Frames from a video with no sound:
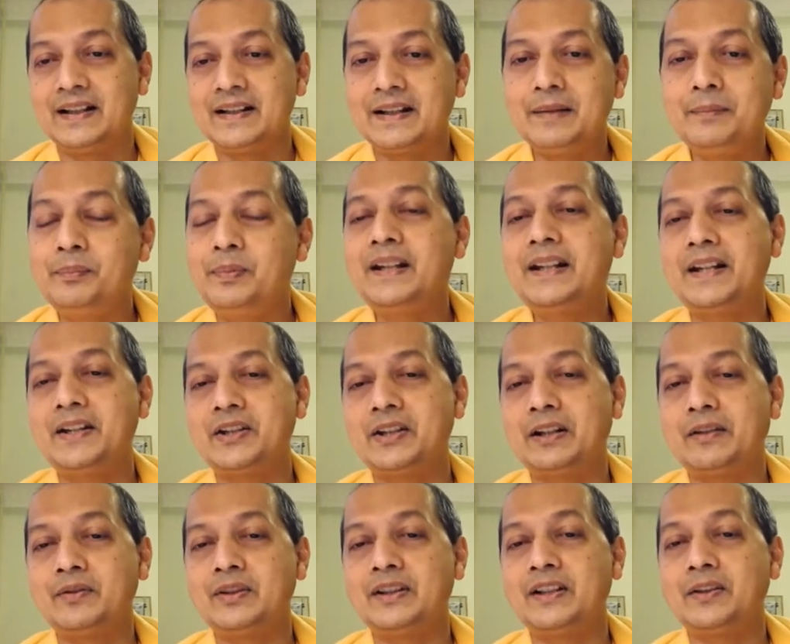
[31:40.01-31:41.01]
The
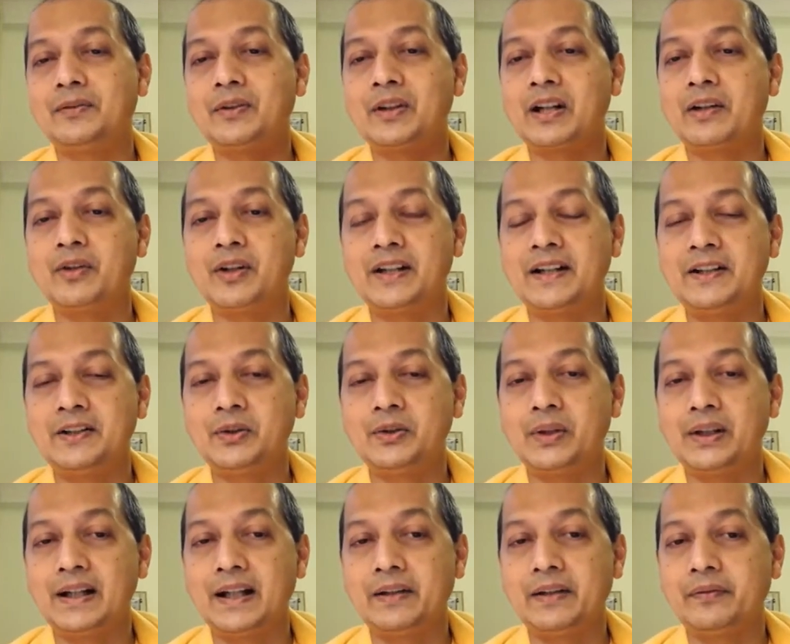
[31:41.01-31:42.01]
implication of this for our
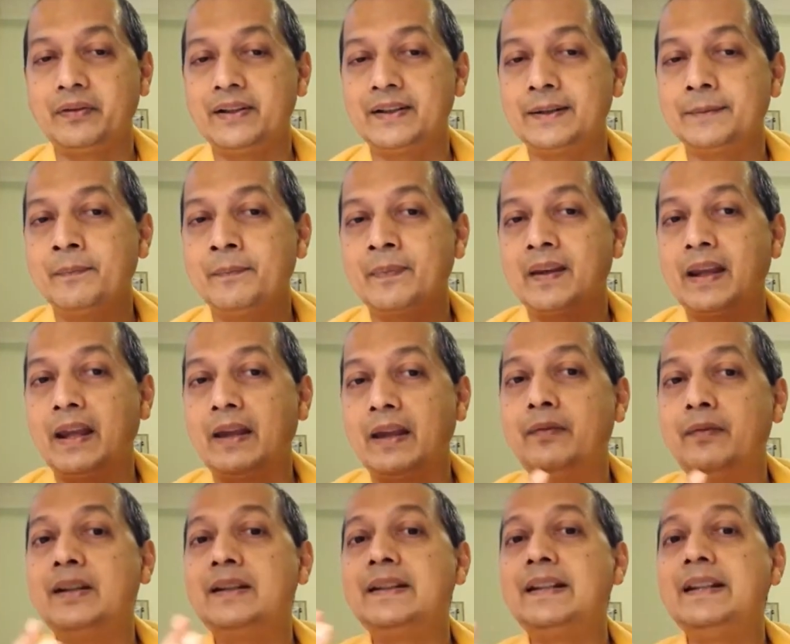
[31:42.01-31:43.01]
day-to-day life is
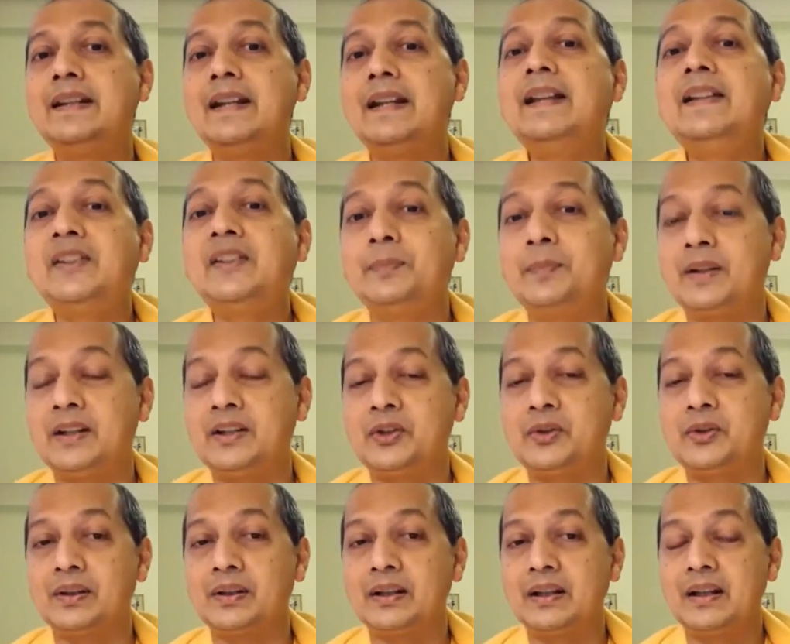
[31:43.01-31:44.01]
everything is
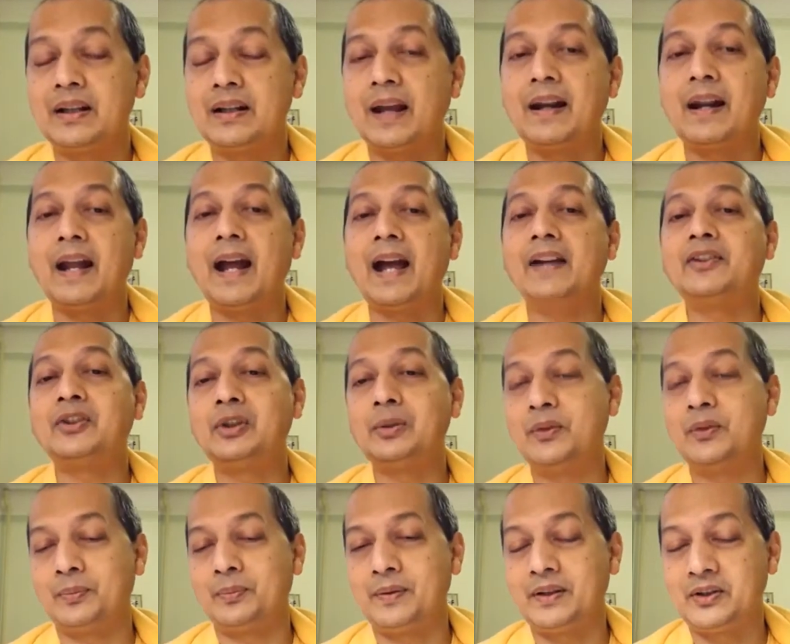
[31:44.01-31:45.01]
spiritual and has to
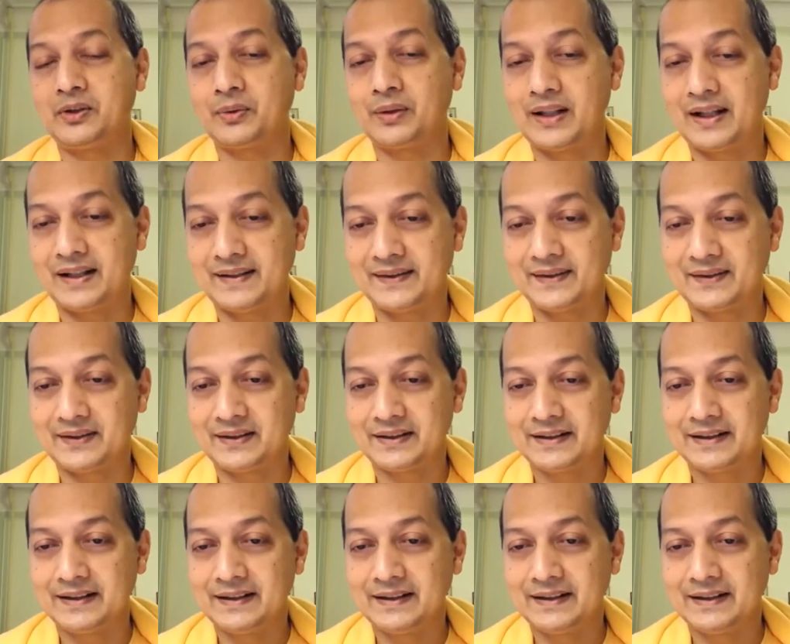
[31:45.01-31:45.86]
be spiritualized.